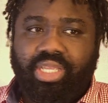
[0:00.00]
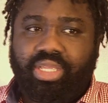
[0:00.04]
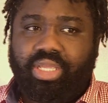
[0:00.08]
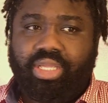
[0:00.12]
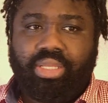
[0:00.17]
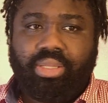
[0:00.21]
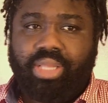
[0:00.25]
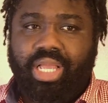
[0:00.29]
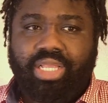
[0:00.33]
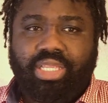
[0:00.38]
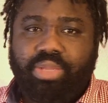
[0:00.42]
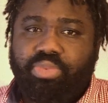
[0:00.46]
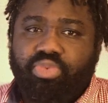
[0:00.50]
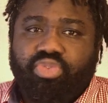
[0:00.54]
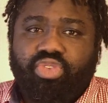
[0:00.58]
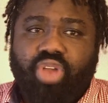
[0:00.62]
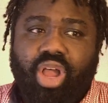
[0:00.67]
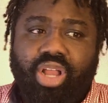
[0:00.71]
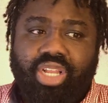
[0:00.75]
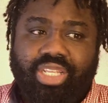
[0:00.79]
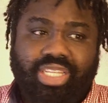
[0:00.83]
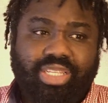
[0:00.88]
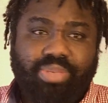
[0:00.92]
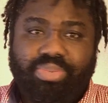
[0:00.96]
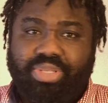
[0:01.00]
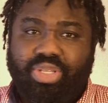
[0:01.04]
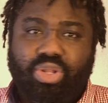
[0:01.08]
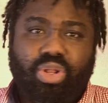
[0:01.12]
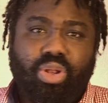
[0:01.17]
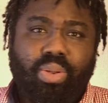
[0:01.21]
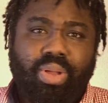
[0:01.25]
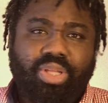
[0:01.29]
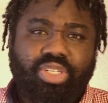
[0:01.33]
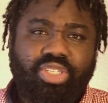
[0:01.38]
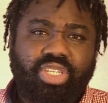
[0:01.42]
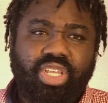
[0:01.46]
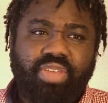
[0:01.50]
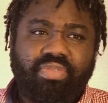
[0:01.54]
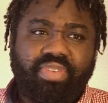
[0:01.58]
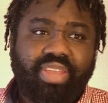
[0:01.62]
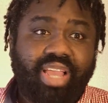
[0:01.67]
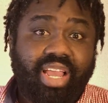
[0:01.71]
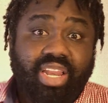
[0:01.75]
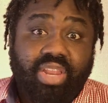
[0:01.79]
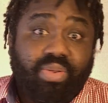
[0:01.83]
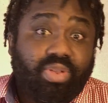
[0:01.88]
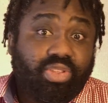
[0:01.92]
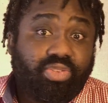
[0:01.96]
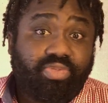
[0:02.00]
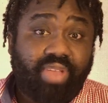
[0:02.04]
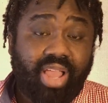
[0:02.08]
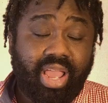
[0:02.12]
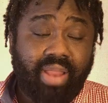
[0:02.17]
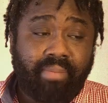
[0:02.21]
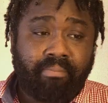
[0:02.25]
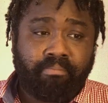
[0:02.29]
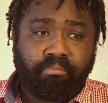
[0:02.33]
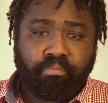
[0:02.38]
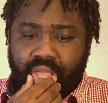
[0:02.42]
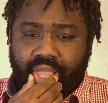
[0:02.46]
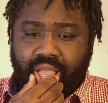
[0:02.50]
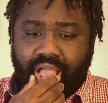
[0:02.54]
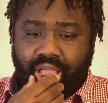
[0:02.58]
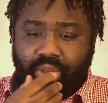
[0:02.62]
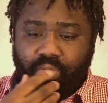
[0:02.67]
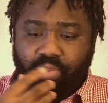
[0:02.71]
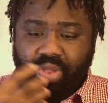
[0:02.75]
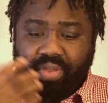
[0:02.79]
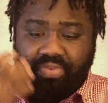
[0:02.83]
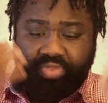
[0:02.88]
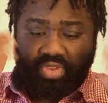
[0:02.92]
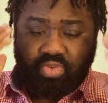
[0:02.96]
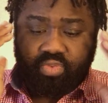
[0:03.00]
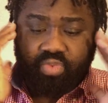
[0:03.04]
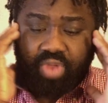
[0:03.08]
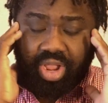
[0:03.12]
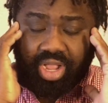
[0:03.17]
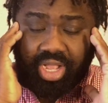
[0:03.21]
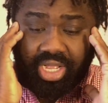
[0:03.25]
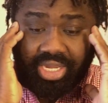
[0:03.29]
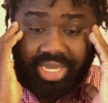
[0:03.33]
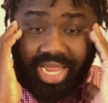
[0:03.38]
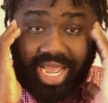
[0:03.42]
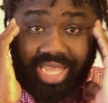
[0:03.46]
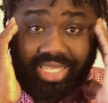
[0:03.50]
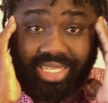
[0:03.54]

let him draw, let him sit down and watch TV, and he was fine. And we have to recognize